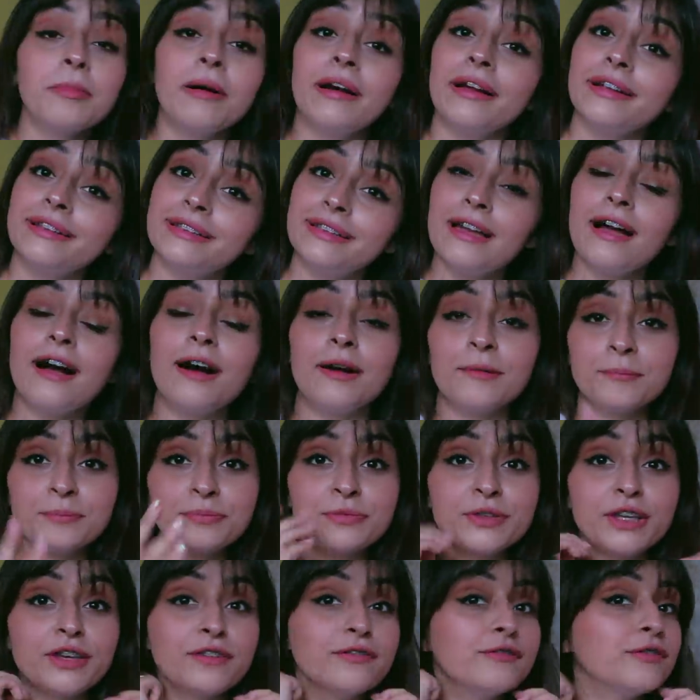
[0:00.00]
But yeah,
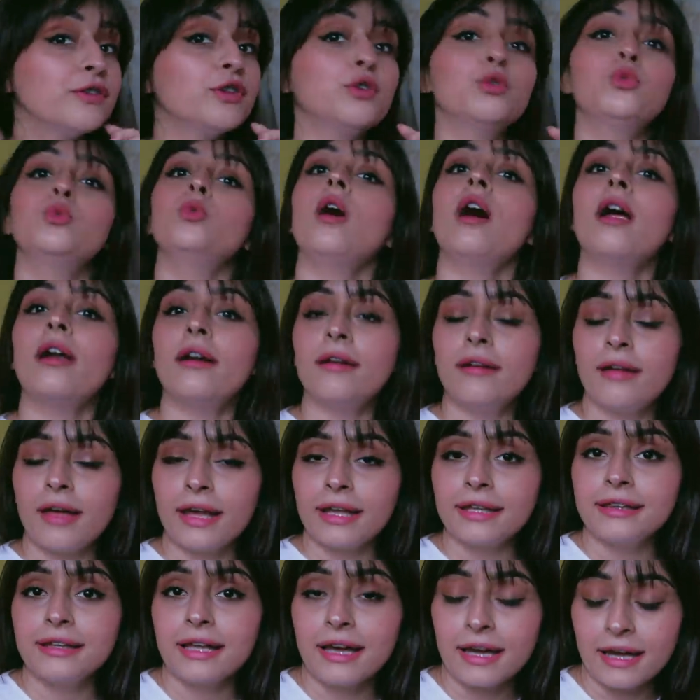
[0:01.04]
if you are
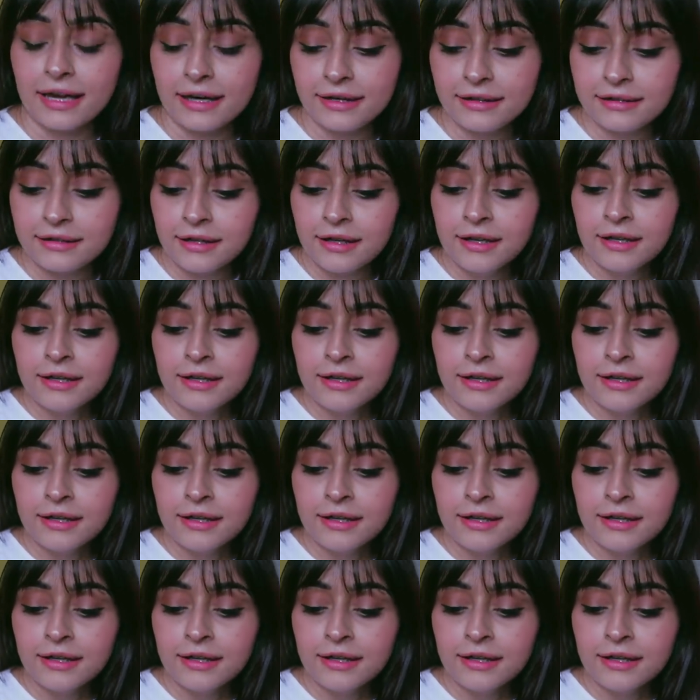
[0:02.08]
like that,